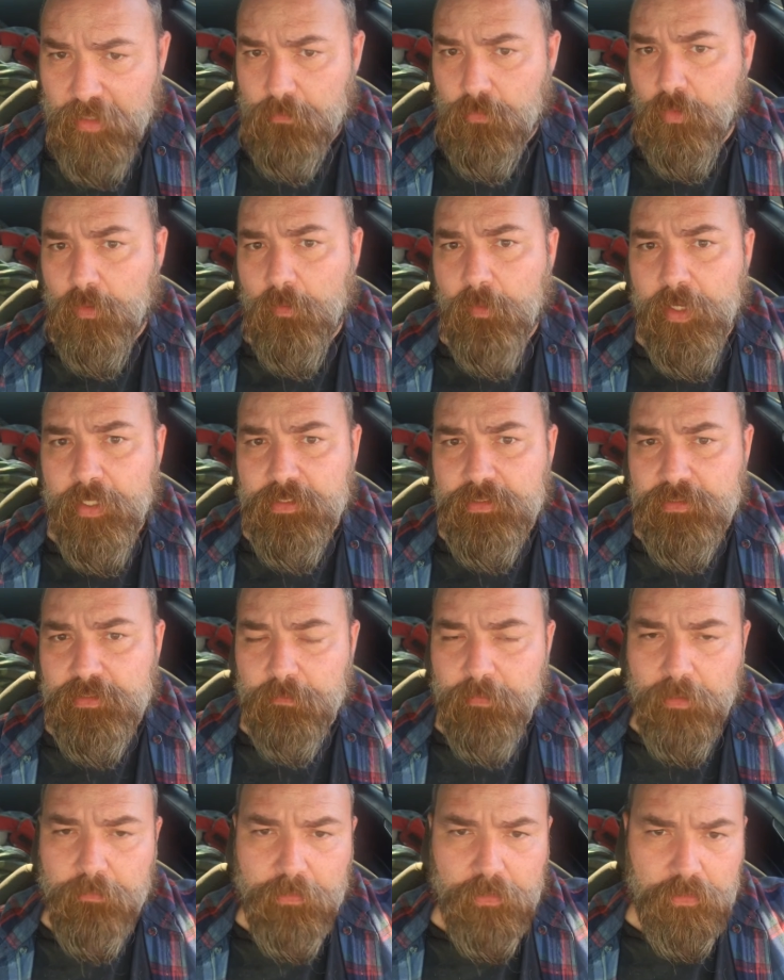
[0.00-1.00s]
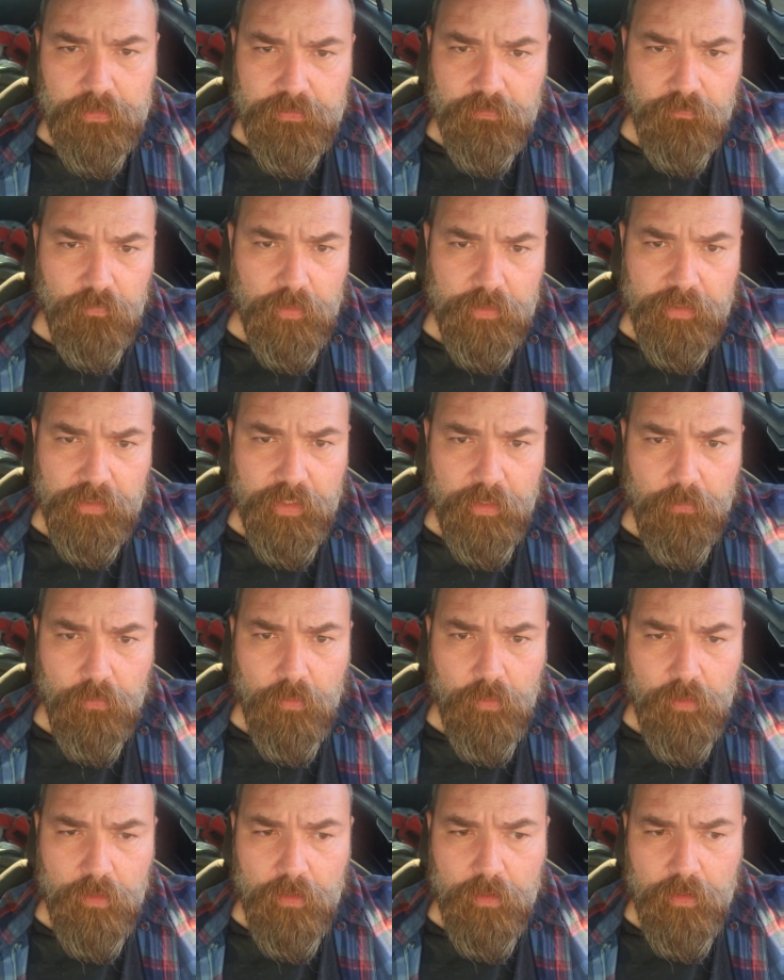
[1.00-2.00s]
they had more rights than me because of what they
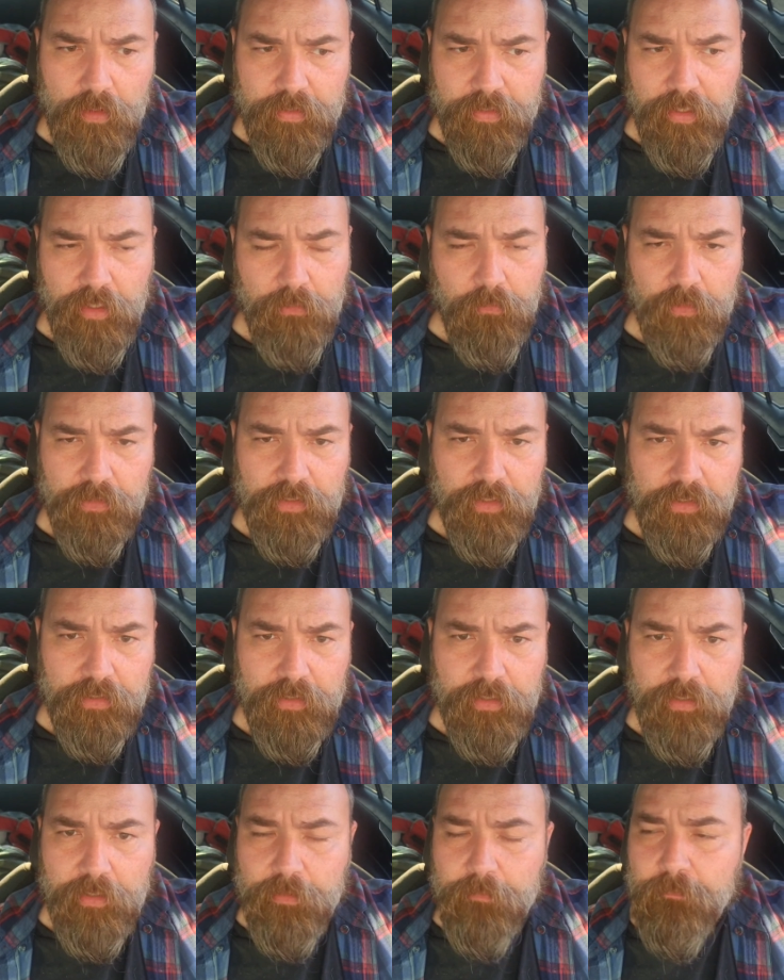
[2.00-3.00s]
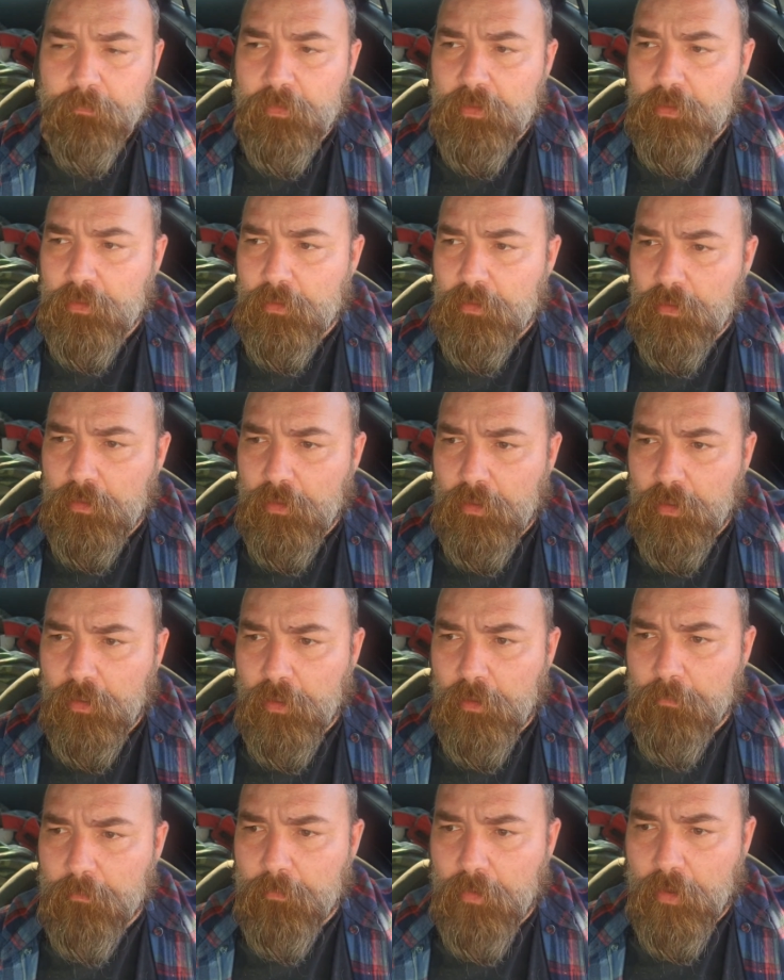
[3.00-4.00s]
were and not what they did,
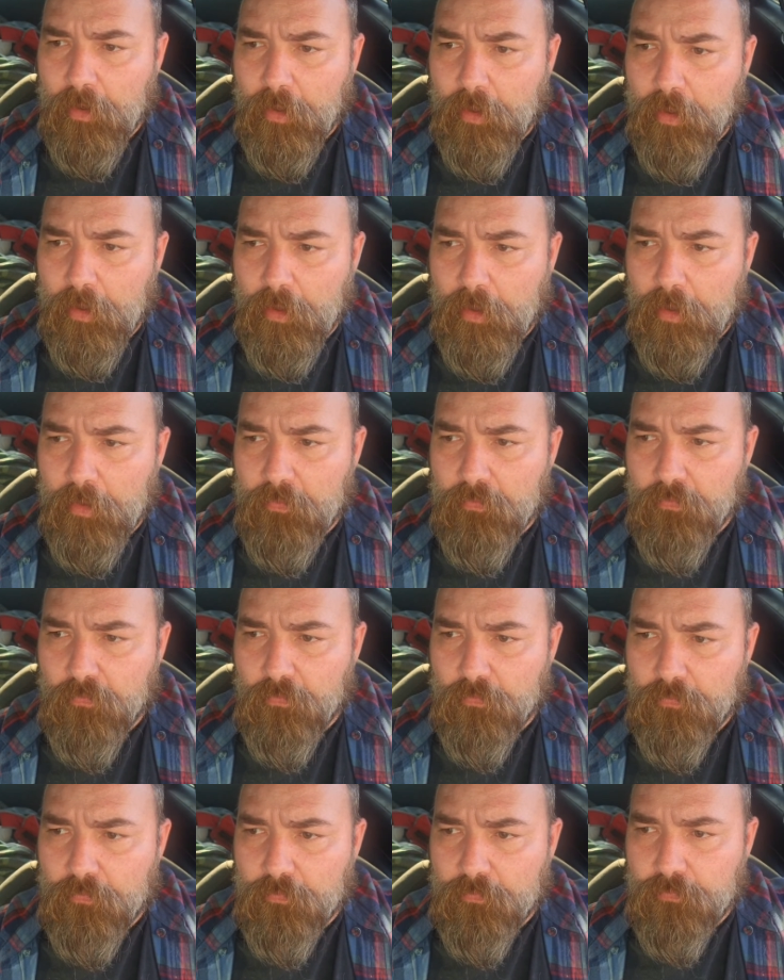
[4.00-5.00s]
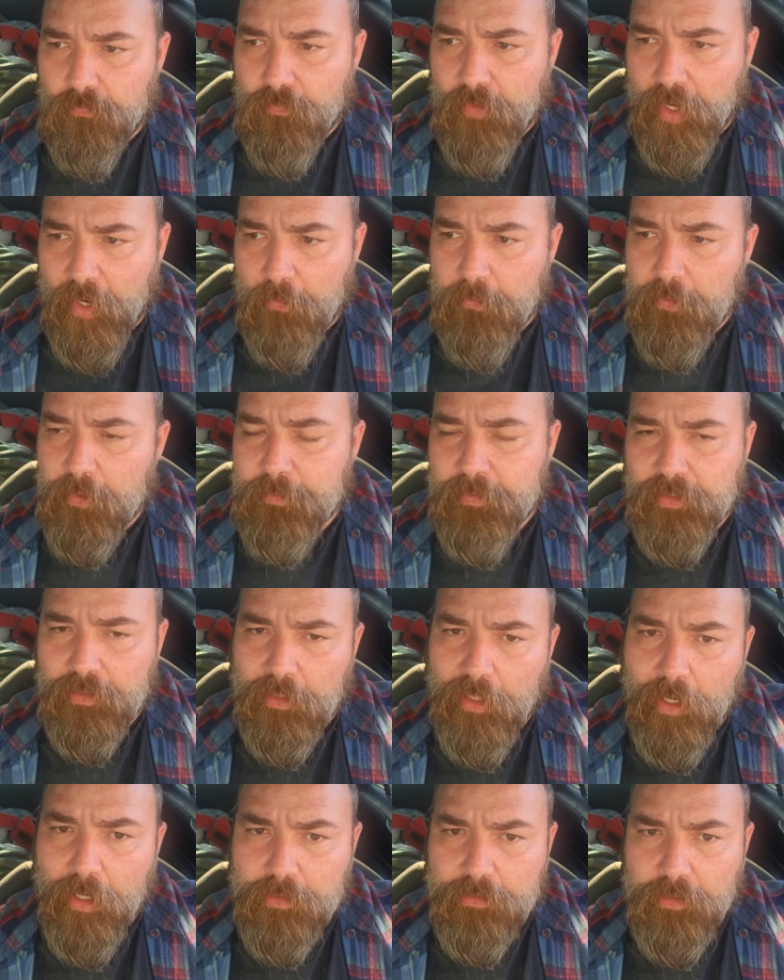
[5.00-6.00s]
I would have been
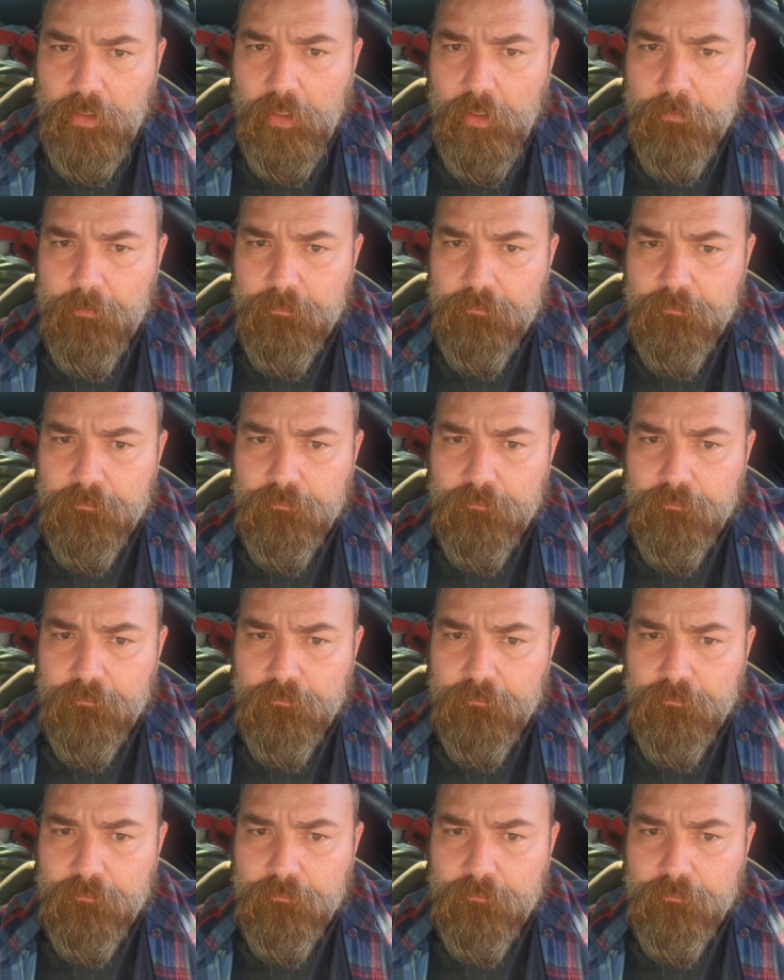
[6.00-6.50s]
locked up.